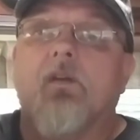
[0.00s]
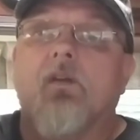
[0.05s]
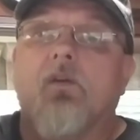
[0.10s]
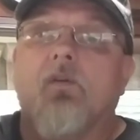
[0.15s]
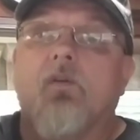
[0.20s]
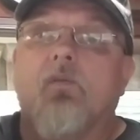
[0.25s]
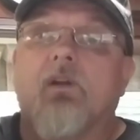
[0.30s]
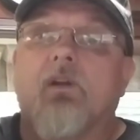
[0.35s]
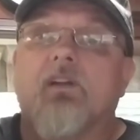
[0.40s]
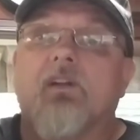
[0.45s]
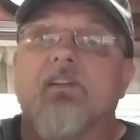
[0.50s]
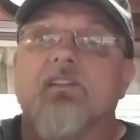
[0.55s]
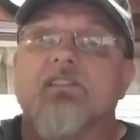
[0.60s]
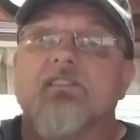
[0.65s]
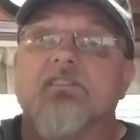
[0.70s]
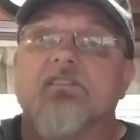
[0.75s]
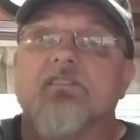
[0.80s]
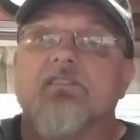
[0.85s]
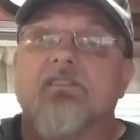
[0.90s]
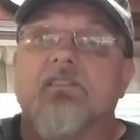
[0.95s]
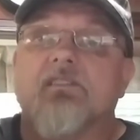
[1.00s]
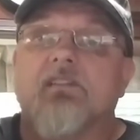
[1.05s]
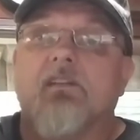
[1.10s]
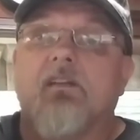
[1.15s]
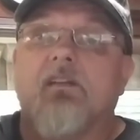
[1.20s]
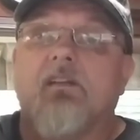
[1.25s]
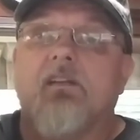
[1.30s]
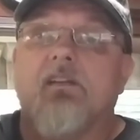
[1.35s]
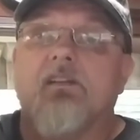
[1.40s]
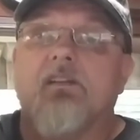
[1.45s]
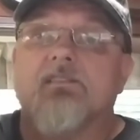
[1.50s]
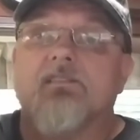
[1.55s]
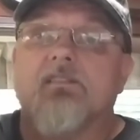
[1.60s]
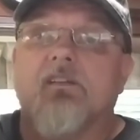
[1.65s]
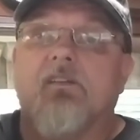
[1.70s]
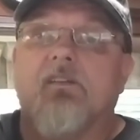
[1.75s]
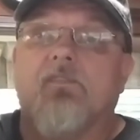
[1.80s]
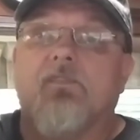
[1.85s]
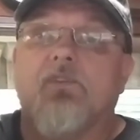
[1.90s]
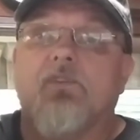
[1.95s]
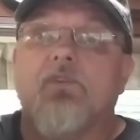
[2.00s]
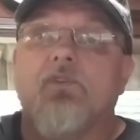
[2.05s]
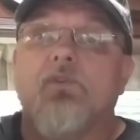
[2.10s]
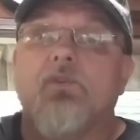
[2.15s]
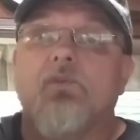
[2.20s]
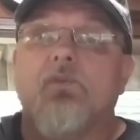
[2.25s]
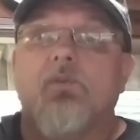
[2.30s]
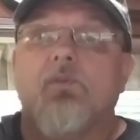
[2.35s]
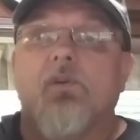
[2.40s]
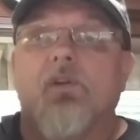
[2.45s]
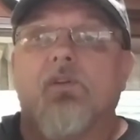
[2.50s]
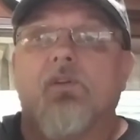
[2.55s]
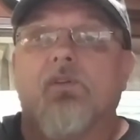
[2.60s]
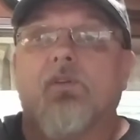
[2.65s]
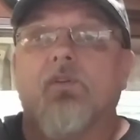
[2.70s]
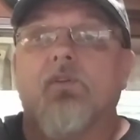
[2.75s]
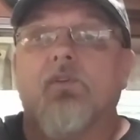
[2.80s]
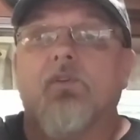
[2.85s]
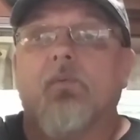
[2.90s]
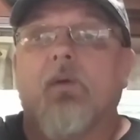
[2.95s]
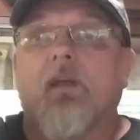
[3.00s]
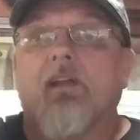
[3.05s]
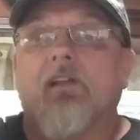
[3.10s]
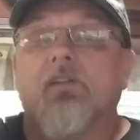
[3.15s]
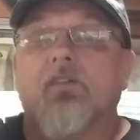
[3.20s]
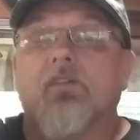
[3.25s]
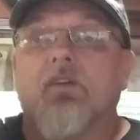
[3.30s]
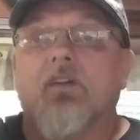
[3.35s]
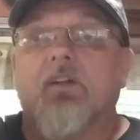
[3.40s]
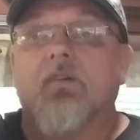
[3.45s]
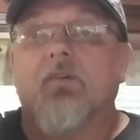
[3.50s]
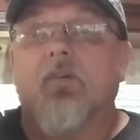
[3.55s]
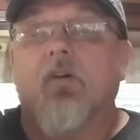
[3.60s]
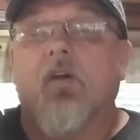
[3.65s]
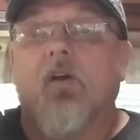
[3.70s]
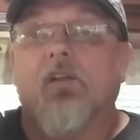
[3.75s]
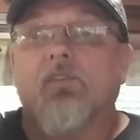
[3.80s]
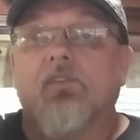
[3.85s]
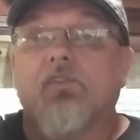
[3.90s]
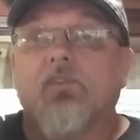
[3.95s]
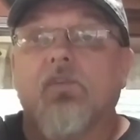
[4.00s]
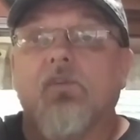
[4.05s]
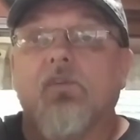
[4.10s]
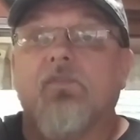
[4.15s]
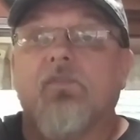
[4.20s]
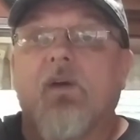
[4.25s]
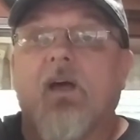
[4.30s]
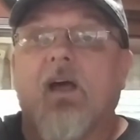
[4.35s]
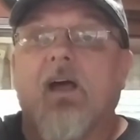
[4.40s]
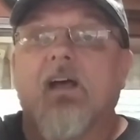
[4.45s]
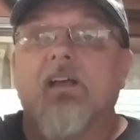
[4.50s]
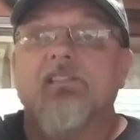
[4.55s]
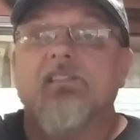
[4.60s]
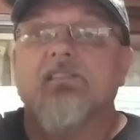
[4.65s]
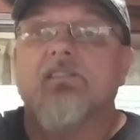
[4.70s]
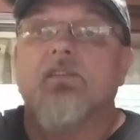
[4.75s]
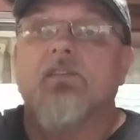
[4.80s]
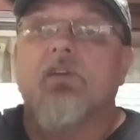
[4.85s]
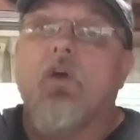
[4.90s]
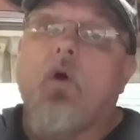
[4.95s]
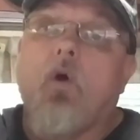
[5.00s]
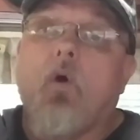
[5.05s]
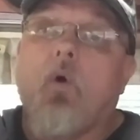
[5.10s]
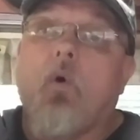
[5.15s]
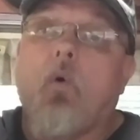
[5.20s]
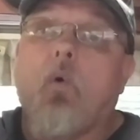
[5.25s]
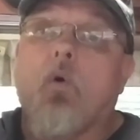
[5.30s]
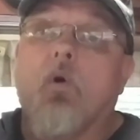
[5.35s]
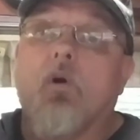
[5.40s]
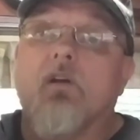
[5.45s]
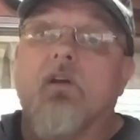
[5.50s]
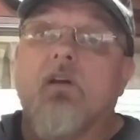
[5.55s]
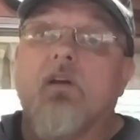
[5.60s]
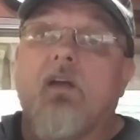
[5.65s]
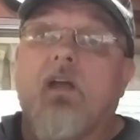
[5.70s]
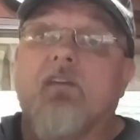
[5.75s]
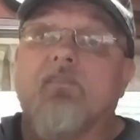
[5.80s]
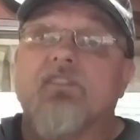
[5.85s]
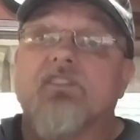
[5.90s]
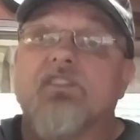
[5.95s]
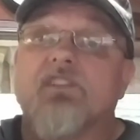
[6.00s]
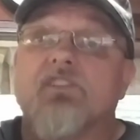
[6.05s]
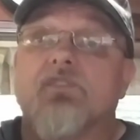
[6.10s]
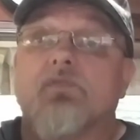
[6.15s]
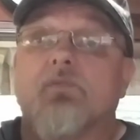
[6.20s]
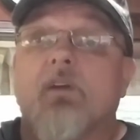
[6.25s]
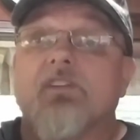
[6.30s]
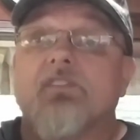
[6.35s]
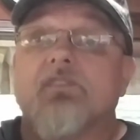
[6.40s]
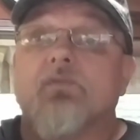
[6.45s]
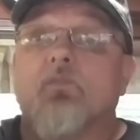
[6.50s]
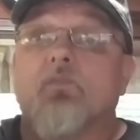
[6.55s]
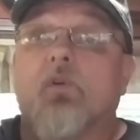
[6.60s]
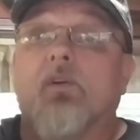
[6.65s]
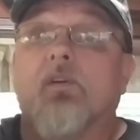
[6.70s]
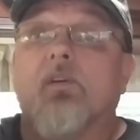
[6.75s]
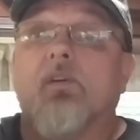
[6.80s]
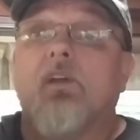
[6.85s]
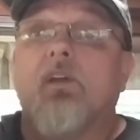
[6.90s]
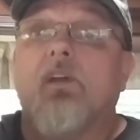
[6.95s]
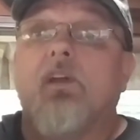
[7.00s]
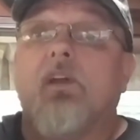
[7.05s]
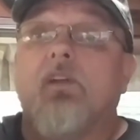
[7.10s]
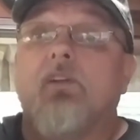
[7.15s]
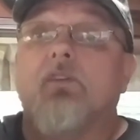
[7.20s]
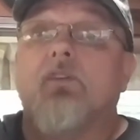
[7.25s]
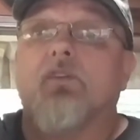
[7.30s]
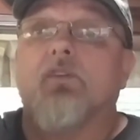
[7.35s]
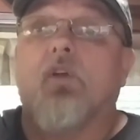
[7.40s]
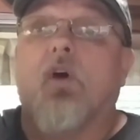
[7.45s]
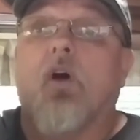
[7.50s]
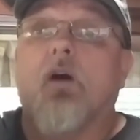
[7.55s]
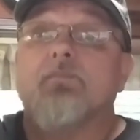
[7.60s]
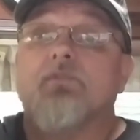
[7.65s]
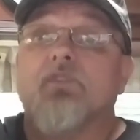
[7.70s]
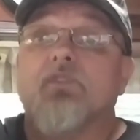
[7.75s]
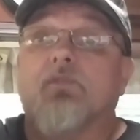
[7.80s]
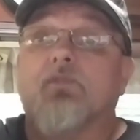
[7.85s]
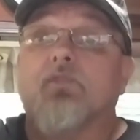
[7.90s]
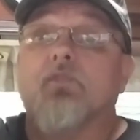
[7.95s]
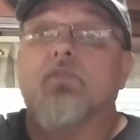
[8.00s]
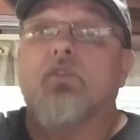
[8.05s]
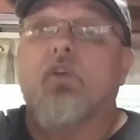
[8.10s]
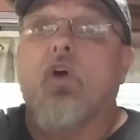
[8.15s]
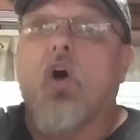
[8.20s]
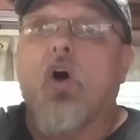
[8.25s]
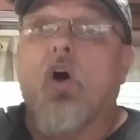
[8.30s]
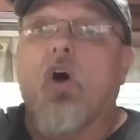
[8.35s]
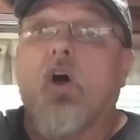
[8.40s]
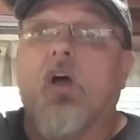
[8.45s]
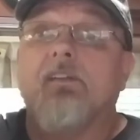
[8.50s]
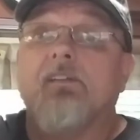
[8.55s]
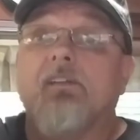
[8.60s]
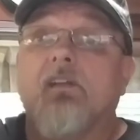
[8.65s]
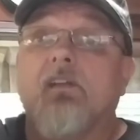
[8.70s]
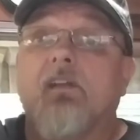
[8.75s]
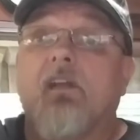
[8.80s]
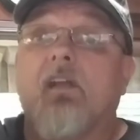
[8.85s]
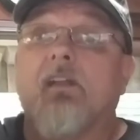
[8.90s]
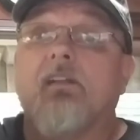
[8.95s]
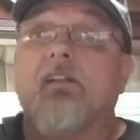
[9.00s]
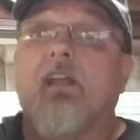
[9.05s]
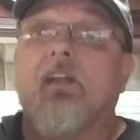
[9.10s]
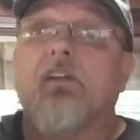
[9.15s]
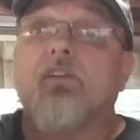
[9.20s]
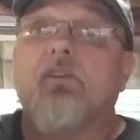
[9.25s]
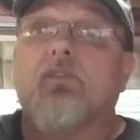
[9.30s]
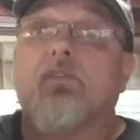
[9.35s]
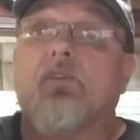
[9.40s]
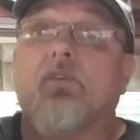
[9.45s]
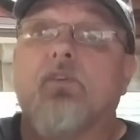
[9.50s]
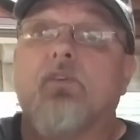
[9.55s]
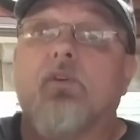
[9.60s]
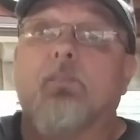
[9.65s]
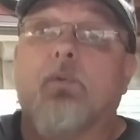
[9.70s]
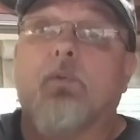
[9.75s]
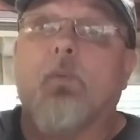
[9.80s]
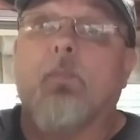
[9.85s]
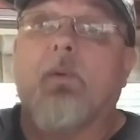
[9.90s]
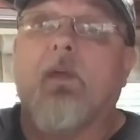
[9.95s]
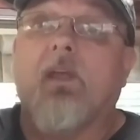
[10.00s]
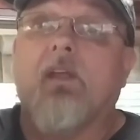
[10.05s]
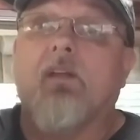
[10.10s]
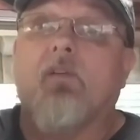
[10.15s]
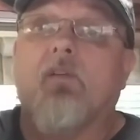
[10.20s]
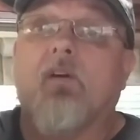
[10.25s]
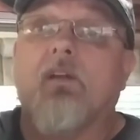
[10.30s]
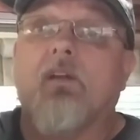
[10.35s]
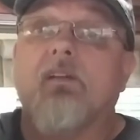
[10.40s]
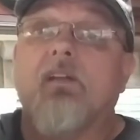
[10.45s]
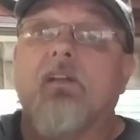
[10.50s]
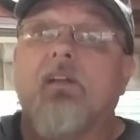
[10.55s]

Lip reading: What it is if you turn your regulator on too fast, or have a situation where your knobs are turned on and then you turn your propane on,